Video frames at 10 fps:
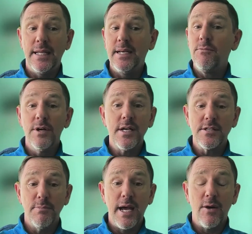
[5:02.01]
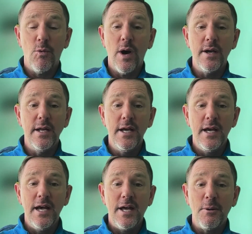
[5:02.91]
it really doesn't matter what
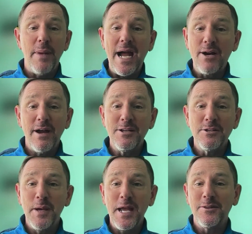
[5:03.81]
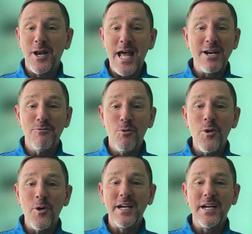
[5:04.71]
their background has been, their line of work,